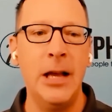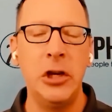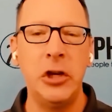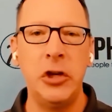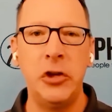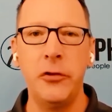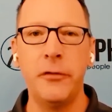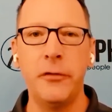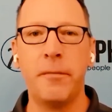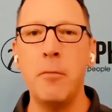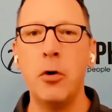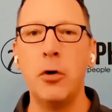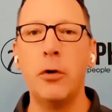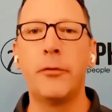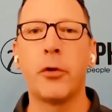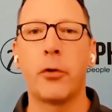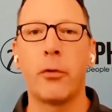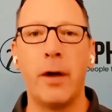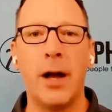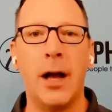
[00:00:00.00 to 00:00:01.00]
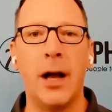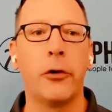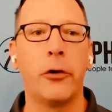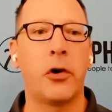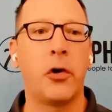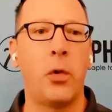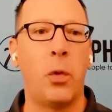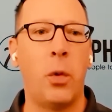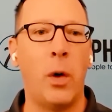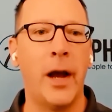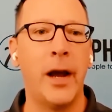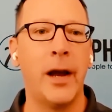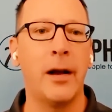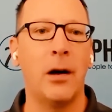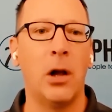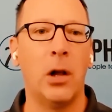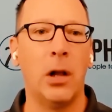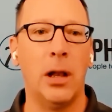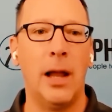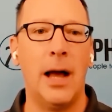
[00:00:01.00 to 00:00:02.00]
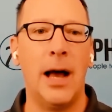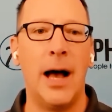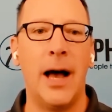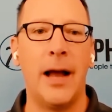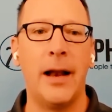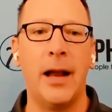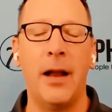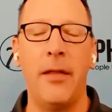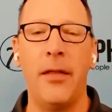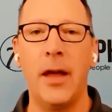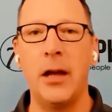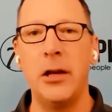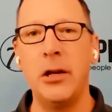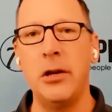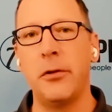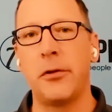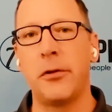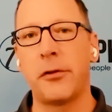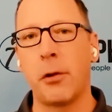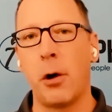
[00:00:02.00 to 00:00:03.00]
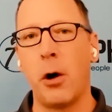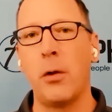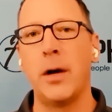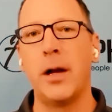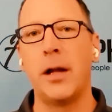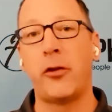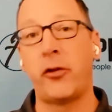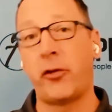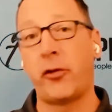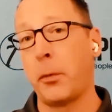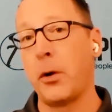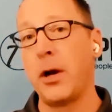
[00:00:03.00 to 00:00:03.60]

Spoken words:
you've moved around quite a lot. And then you throw in spring